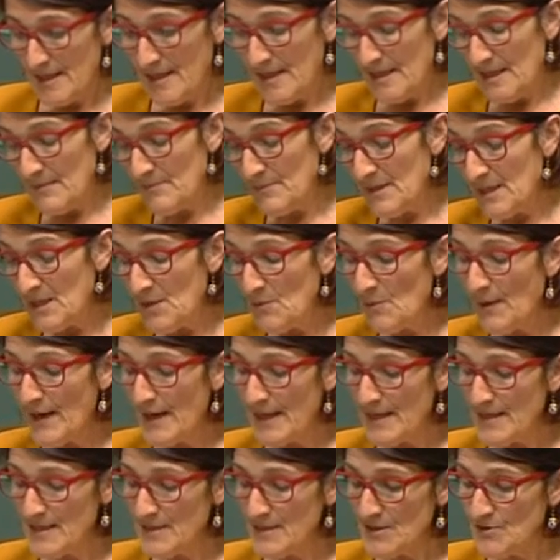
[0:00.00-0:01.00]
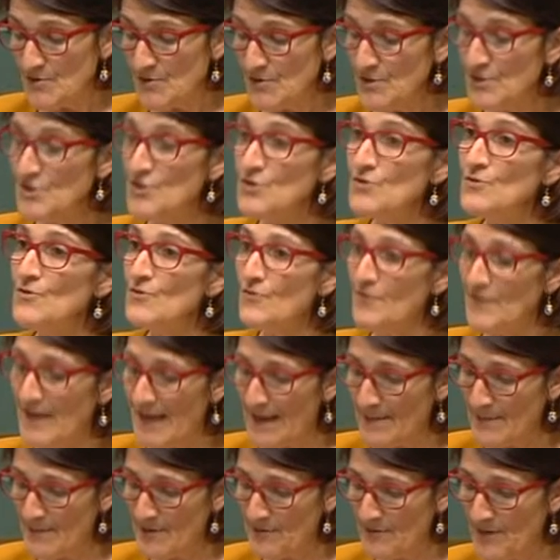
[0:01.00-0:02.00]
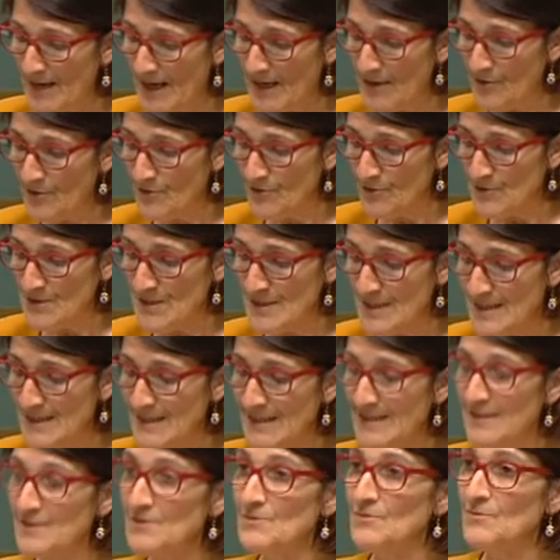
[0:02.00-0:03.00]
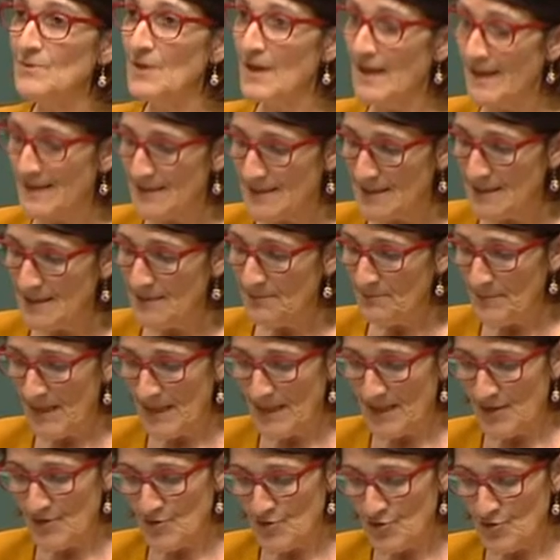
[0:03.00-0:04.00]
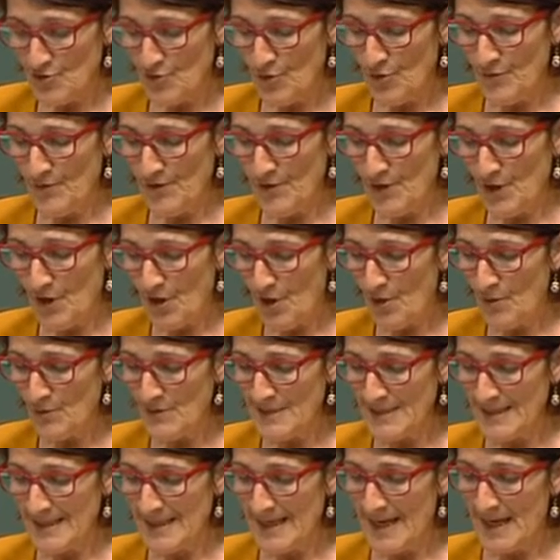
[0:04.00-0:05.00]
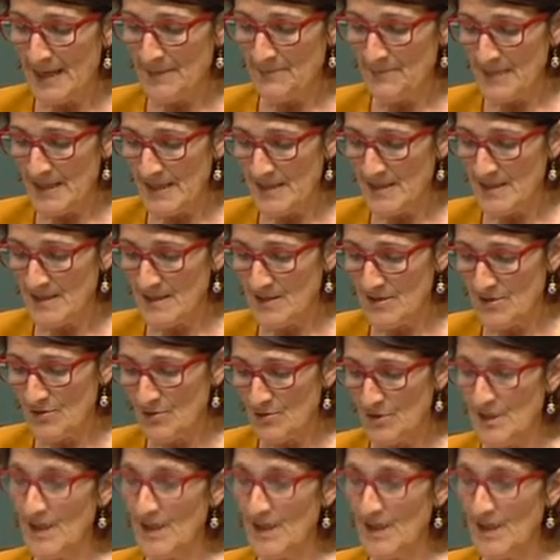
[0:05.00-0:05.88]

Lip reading: In many ways, the traditional family values did get it right, making sure that old and young mixed and took